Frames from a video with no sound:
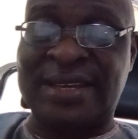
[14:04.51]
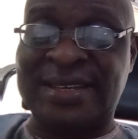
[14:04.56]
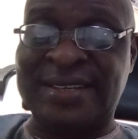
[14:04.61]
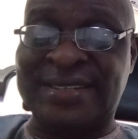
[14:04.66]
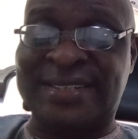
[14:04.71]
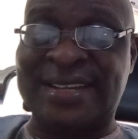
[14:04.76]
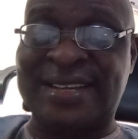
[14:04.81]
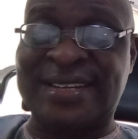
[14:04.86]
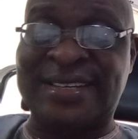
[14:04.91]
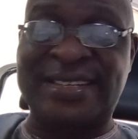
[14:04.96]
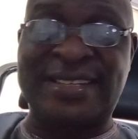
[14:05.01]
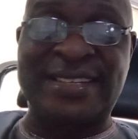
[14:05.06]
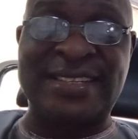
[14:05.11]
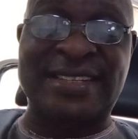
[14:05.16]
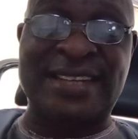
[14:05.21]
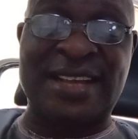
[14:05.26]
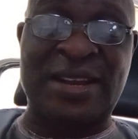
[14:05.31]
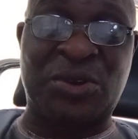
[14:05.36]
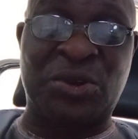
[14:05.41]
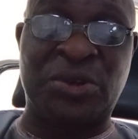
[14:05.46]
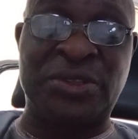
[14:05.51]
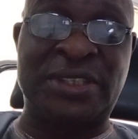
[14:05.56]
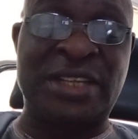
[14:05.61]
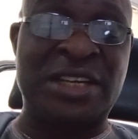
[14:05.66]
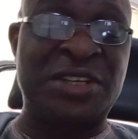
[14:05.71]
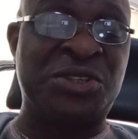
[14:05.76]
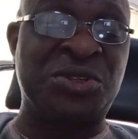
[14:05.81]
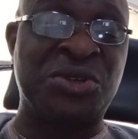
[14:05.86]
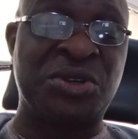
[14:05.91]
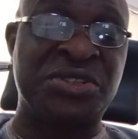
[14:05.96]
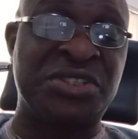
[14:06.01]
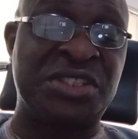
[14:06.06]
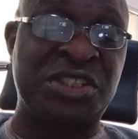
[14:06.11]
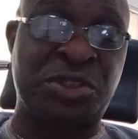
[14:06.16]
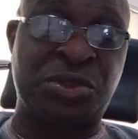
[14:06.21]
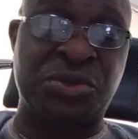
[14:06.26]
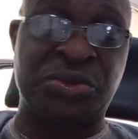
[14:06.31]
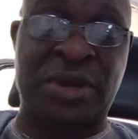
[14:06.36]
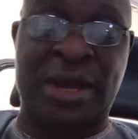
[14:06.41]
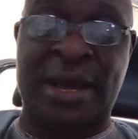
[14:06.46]
He said, this is a contentious
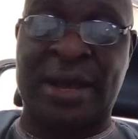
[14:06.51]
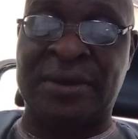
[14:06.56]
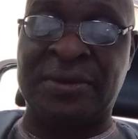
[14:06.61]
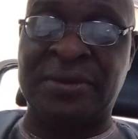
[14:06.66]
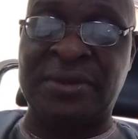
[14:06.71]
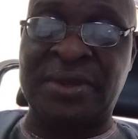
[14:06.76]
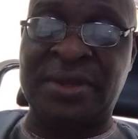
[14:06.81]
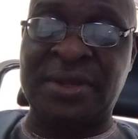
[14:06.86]
issue now.